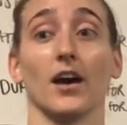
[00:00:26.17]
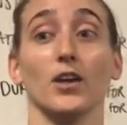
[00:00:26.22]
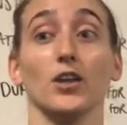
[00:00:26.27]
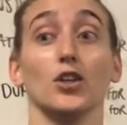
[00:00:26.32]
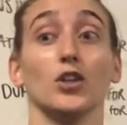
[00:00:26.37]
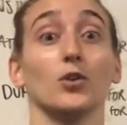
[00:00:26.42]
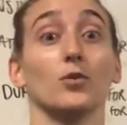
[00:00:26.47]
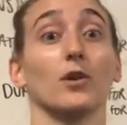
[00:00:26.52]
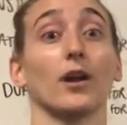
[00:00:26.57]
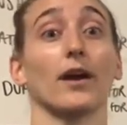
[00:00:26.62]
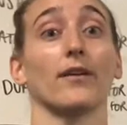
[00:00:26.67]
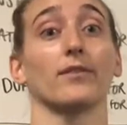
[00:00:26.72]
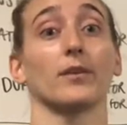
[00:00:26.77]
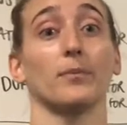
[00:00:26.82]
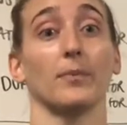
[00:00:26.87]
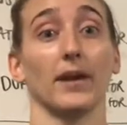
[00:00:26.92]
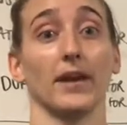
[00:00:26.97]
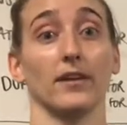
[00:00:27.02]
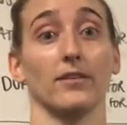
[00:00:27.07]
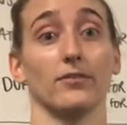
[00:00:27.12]
you would have to
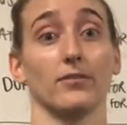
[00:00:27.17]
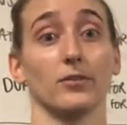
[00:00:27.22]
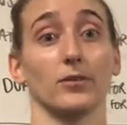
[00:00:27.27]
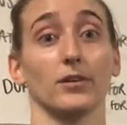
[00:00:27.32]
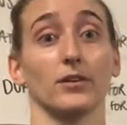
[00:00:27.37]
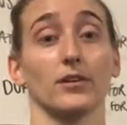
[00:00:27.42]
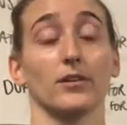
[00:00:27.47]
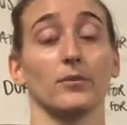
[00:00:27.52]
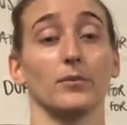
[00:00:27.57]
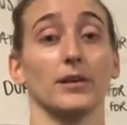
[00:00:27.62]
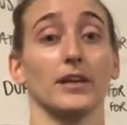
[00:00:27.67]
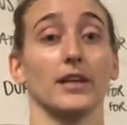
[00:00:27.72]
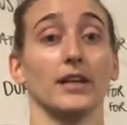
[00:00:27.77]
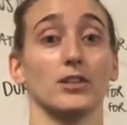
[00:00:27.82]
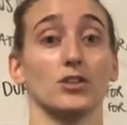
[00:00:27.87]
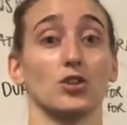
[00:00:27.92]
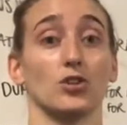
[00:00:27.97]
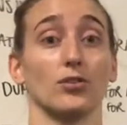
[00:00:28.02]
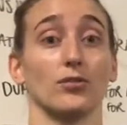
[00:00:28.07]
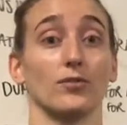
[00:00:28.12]
pay for. There'd be an
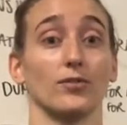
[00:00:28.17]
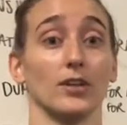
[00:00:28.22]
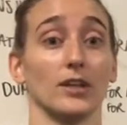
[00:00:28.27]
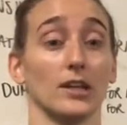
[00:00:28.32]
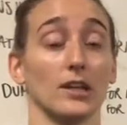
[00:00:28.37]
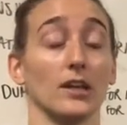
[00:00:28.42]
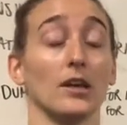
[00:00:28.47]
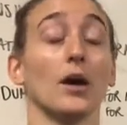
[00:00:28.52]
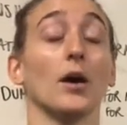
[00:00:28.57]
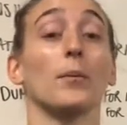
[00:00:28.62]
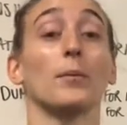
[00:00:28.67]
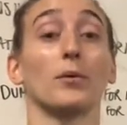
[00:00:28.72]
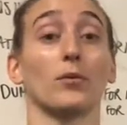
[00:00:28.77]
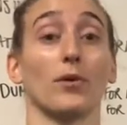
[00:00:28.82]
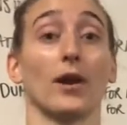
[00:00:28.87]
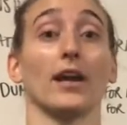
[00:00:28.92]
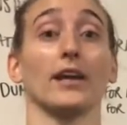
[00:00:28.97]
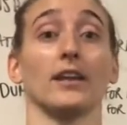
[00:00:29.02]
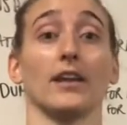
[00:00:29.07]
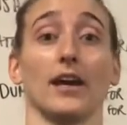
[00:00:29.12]
entry fee, but
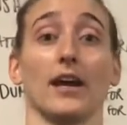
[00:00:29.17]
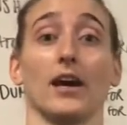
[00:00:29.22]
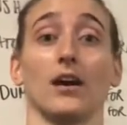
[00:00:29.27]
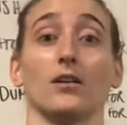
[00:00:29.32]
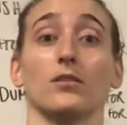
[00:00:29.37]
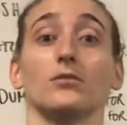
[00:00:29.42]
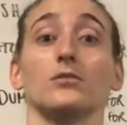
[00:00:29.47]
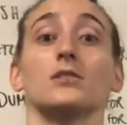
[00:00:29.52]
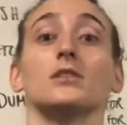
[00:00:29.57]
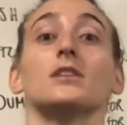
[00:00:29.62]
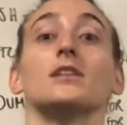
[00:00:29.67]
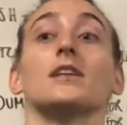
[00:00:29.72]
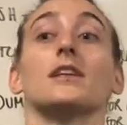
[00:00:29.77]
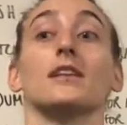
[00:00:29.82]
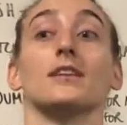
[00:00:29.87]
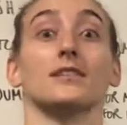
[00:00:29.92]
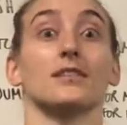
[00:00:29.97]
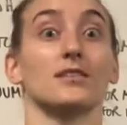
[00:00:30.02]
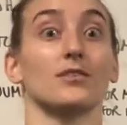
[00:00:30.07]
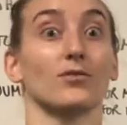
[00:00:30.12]
right now,
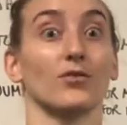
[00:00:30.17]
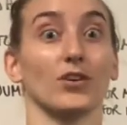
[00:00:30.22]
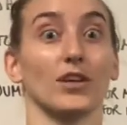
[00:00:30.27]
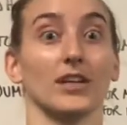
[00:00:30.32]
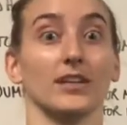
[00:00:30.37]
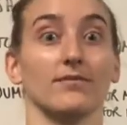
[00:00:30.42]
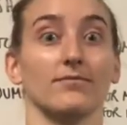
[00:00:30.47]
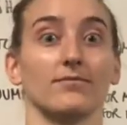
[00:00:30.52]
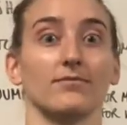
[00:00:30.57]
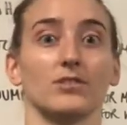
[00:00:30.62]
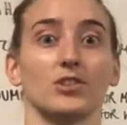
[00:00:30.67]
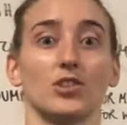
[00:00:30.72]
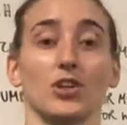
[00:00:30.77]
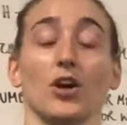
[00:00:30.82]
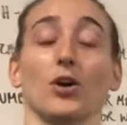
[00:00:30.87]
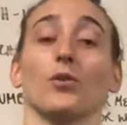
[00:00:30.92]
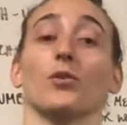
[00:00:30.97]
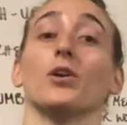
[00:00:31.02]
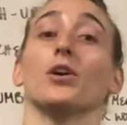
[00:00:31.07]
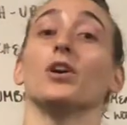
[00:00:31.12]
this is free. So
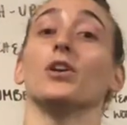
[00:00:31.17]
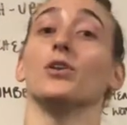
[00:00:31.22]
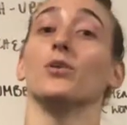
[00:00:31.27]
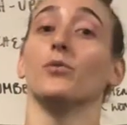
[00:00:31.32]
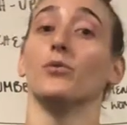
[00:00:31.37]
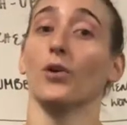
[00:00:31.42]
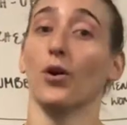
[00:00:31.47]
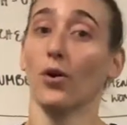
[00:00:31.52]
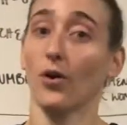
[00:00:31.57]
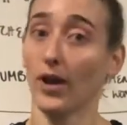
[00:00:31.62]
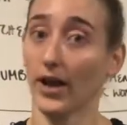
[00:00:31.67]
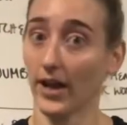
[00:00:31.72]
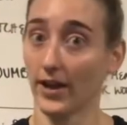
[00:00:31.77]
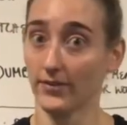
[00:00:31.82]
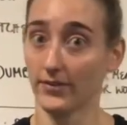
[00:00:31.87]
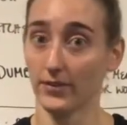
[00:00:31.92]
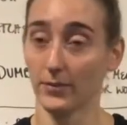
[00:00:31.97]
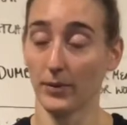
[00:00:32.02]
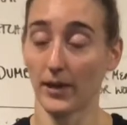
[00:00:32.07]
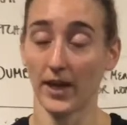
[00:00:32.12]
you don't have
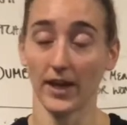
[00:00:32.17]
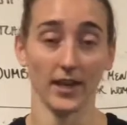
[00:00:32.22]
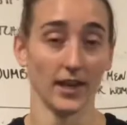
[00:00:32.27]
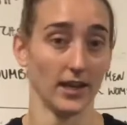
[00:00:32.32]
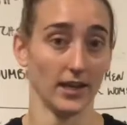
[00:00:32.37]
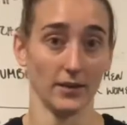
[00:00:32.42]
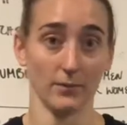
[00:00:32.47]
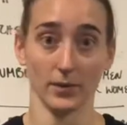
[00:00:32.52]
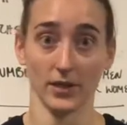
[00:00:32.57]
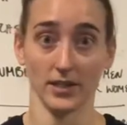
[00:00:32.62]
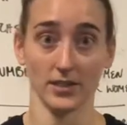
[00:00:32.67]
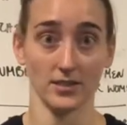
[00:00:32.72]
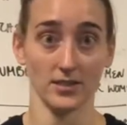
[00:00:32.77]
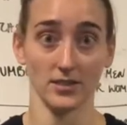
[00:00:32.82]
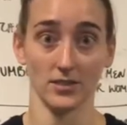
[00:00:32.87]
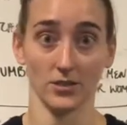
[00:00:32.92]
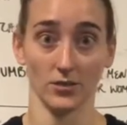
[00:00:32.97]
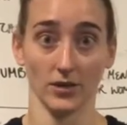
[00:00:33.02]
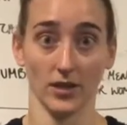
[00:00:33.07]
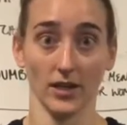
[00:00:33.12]
to pay any money to
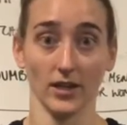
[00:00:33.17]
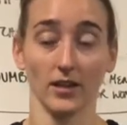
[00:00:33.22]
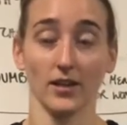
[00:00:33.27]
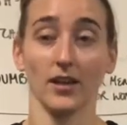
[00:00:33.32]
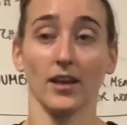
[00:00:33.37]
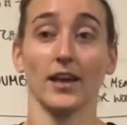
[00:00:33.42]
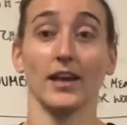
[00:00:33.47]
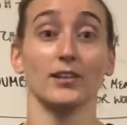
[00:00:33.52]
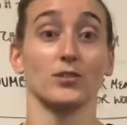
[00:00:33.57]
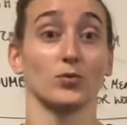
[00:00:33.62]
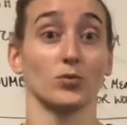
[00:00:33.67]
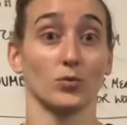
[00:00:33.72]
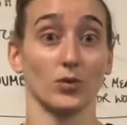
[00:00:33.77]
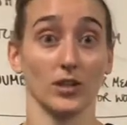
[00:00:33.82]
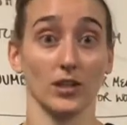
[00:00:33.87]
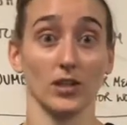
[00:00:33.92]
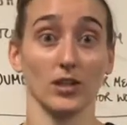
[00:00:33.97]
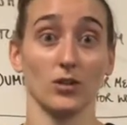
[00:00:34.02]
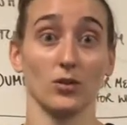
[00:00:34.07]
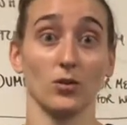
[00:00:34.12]
do it. It's
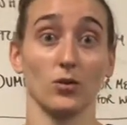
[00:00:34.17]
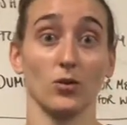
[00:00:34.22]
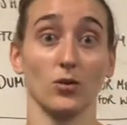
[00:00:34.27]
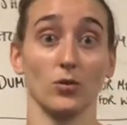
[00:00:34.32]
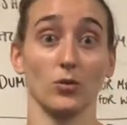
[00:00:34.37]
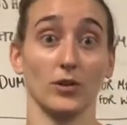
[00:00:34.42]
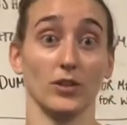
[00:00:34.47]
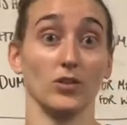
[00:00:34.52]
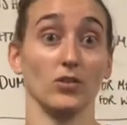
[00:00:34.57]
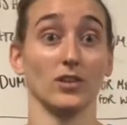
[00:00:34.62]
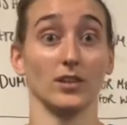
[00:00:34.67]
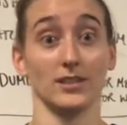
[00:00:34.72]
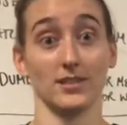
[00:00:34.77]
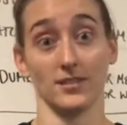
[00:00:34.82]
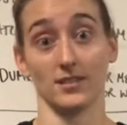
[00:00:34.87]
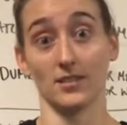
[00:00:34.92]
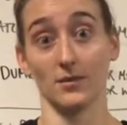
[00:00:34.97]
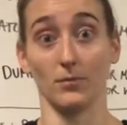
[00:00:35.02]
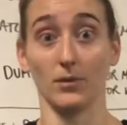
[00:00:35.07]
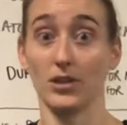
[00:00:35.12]
really cool when you get to
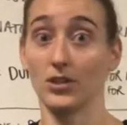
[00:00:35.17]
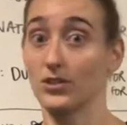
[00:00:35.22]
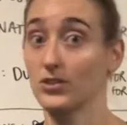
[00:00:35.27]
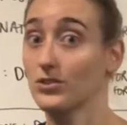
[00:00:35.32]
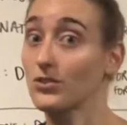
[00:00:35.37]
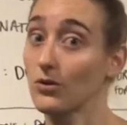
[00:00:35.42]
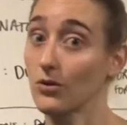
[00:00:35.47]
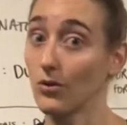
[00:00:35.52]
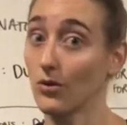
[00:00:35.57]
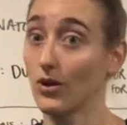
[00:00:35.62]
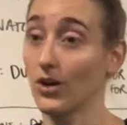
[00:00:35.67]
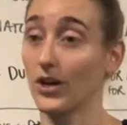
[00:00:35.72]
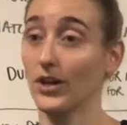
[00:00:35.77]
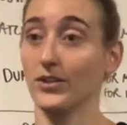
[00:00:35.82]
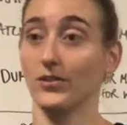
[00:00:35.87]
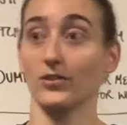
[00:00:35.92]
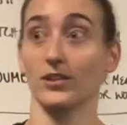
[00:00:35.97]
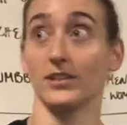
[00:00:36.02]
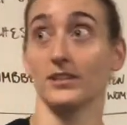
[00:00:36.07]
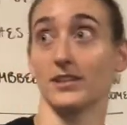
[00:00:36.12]
submit your score and
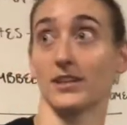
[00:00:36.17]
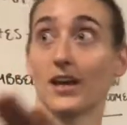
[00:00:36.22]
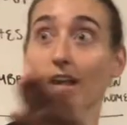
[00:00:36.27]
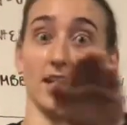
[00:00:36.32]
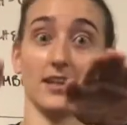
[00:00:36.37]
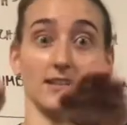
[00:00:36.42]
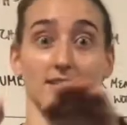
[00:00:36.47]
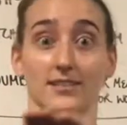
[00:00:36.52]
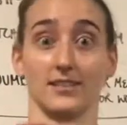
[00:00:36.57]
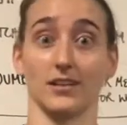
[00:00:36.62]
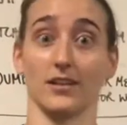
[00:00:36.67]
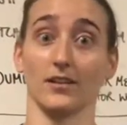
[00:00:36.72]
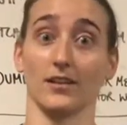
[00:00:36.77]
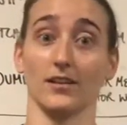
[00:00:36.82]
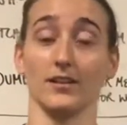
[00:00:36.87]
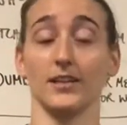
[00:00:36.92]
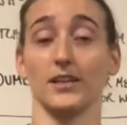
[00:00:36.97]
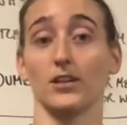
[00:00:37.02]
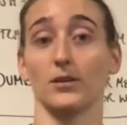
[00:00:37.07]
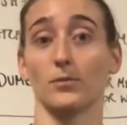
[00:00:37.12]
you get to kind of see on the
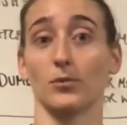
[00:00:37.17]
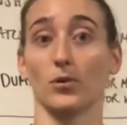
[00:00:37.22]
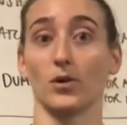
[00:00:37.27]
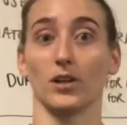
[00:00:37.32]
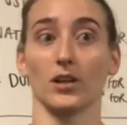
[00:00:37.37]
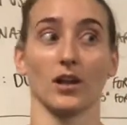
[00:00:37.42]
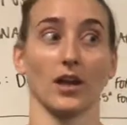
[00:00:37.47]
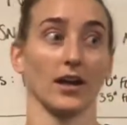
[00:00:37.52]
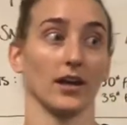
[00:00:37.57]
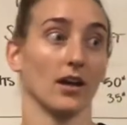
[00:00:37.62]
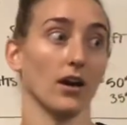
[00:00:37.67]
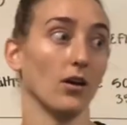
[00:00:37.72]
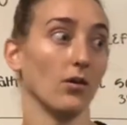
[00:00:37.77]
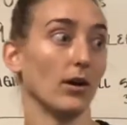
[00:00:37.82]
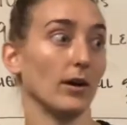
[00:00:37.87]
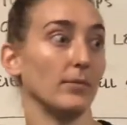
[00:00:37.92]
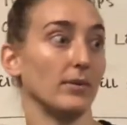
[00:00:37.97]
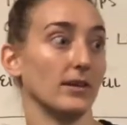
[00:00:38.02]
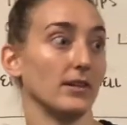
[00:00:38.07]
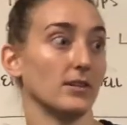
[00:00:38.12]
leaderboard like, oh, I
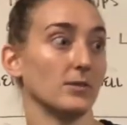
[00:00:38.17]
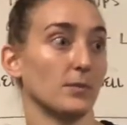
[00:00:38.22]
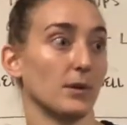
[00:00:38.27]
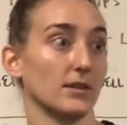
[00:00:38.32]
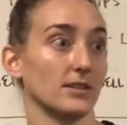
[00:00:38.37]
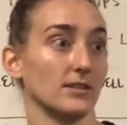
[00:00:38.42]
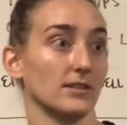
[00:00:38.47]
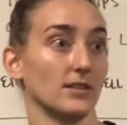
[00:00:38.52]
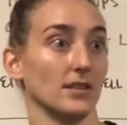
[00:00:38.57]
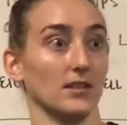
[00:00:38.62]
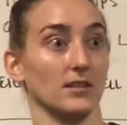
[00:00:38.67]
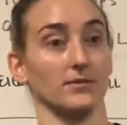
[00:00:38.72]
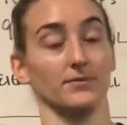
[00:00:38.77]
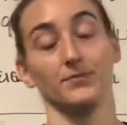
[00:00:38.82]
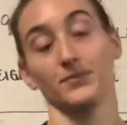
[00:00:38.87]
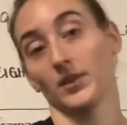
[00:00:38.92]
beat this person in